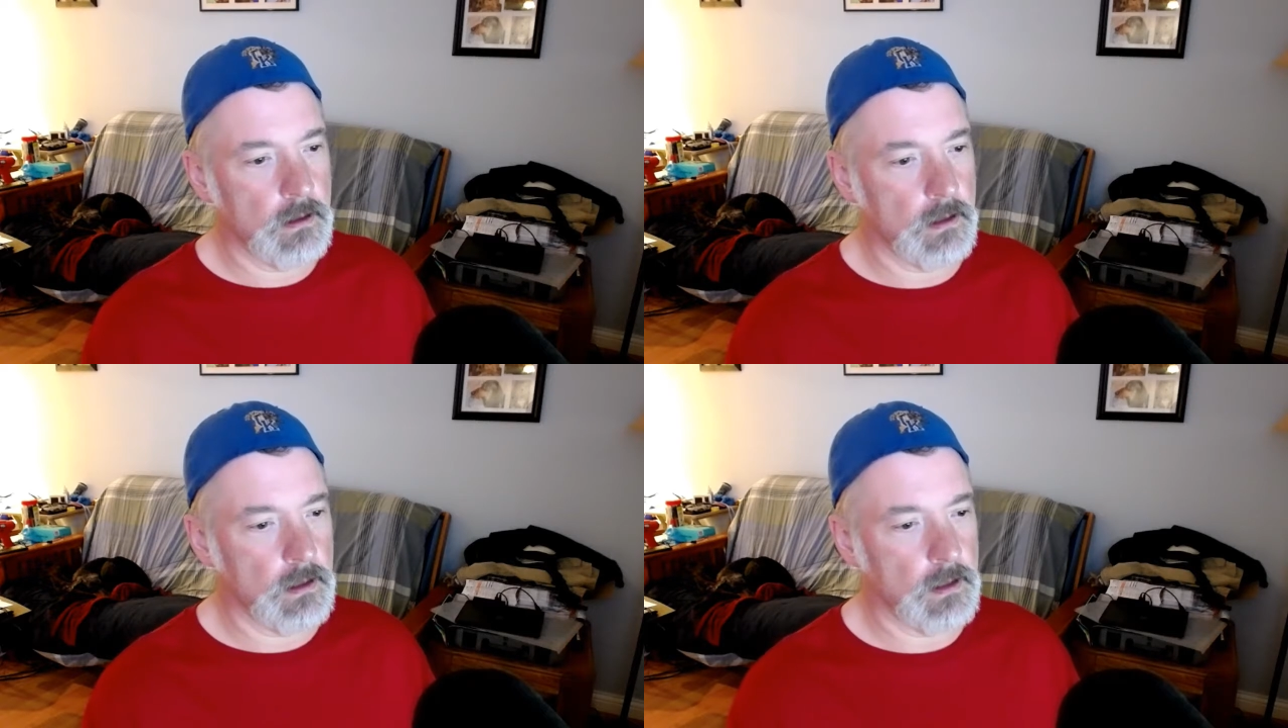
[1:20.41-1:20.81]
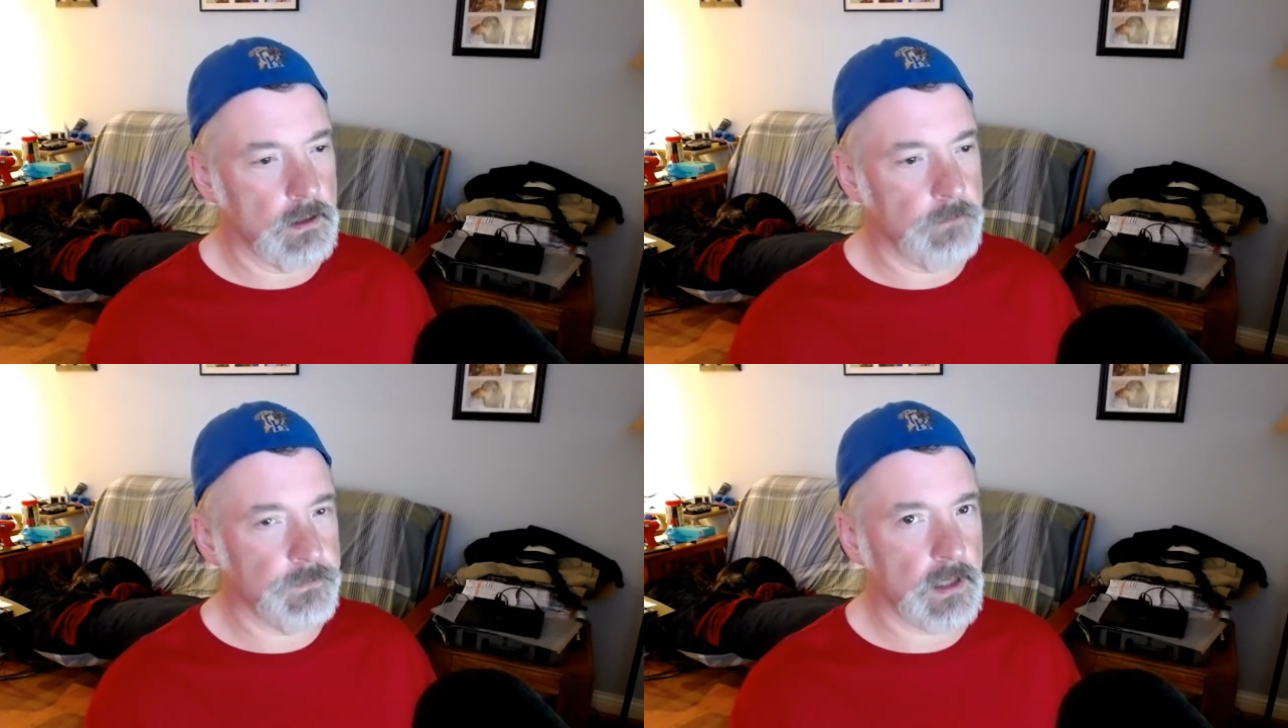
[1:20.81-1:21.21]

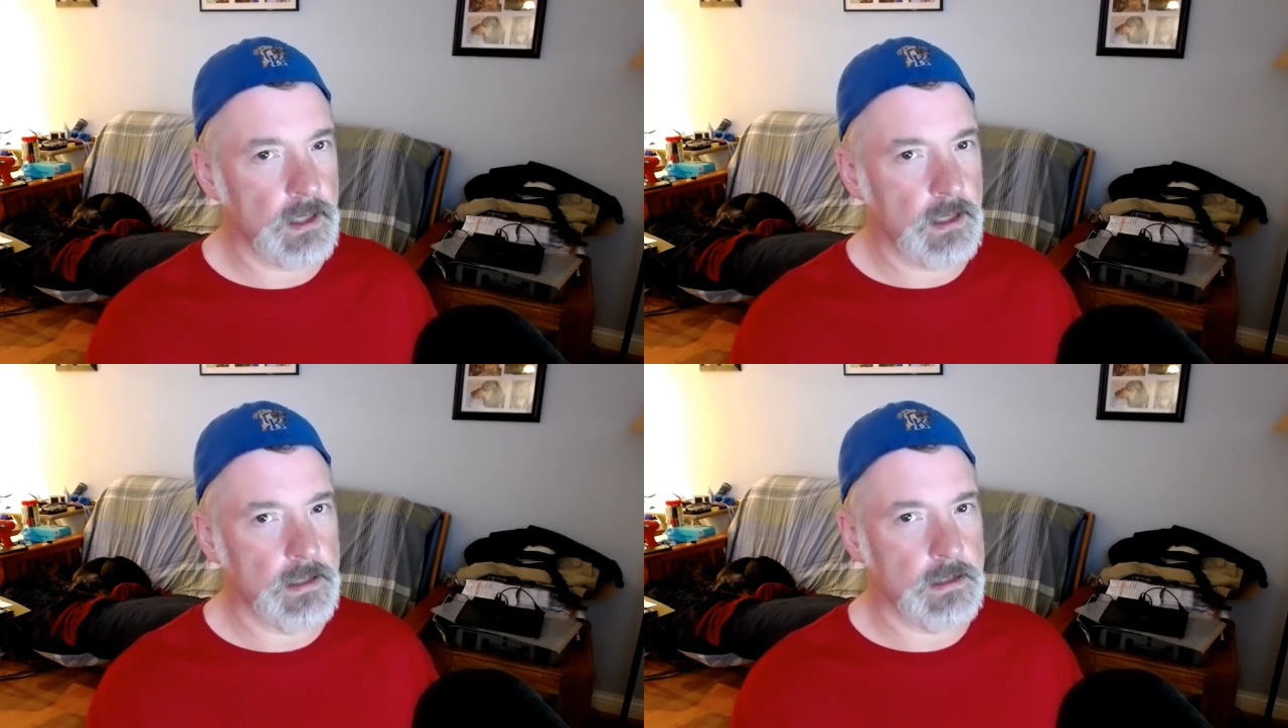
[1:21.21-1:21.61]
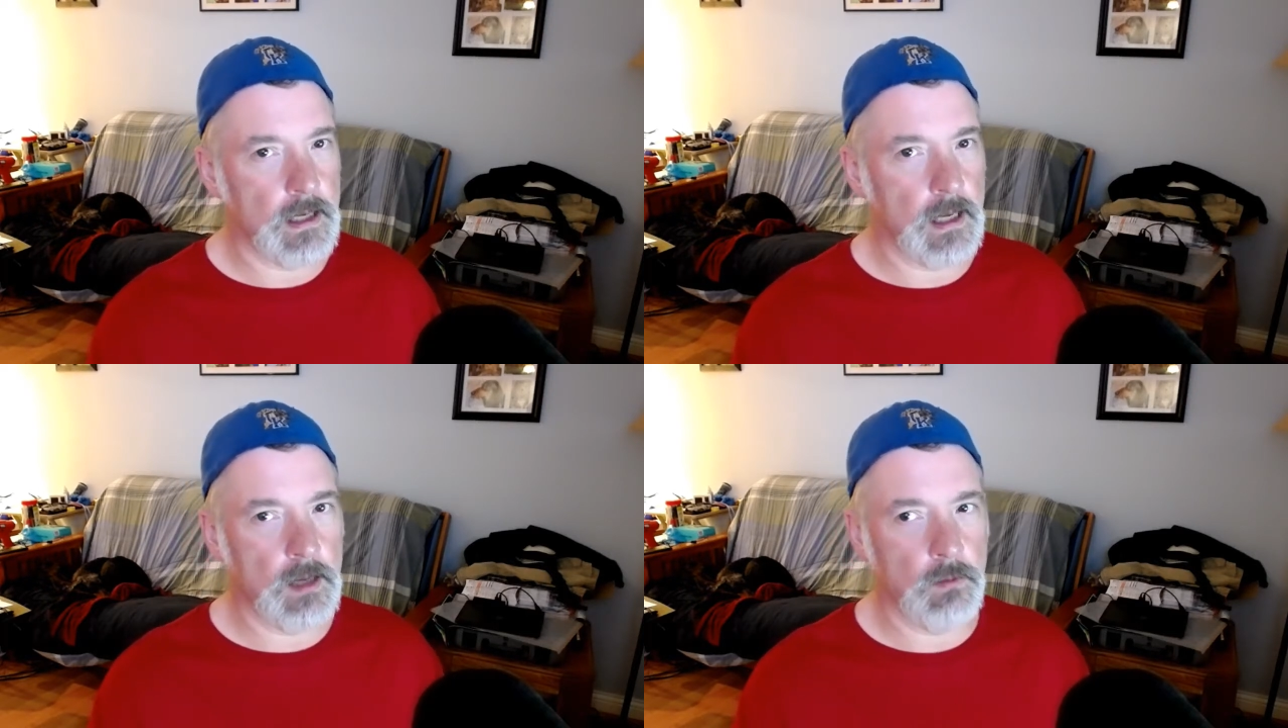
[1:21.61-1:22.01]
And
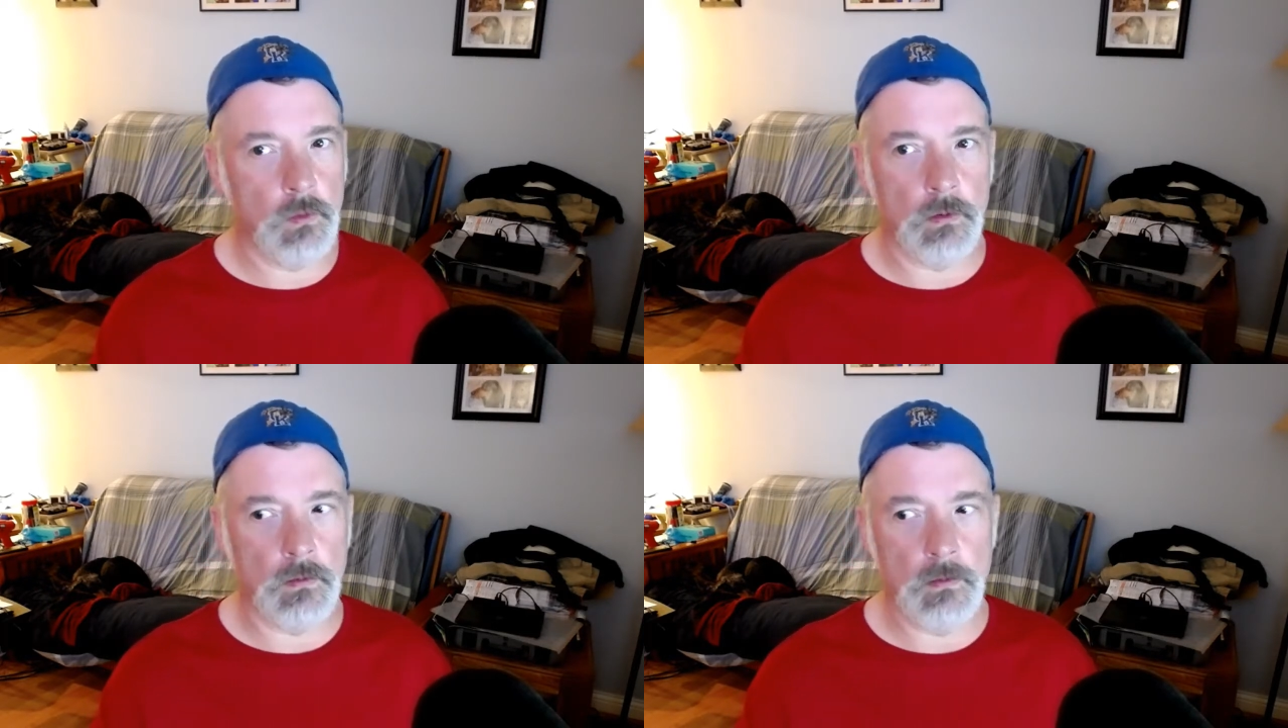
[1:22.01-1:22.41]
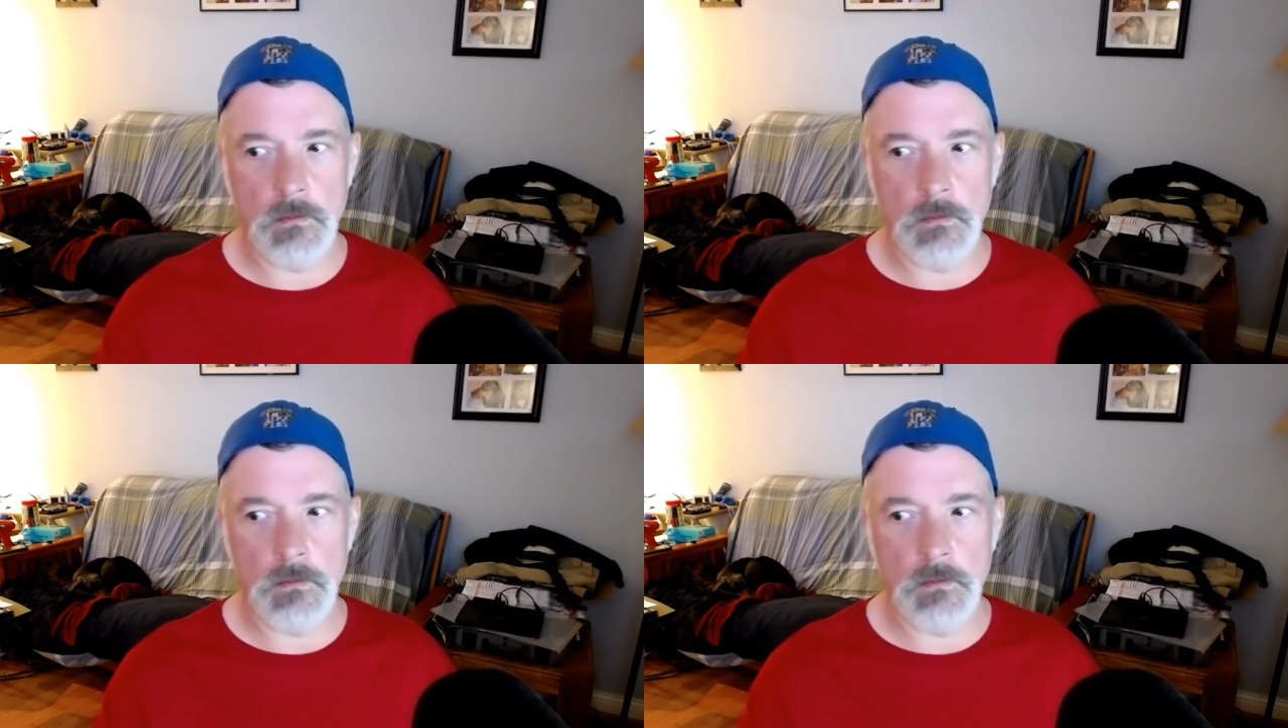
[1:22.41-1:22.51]
I will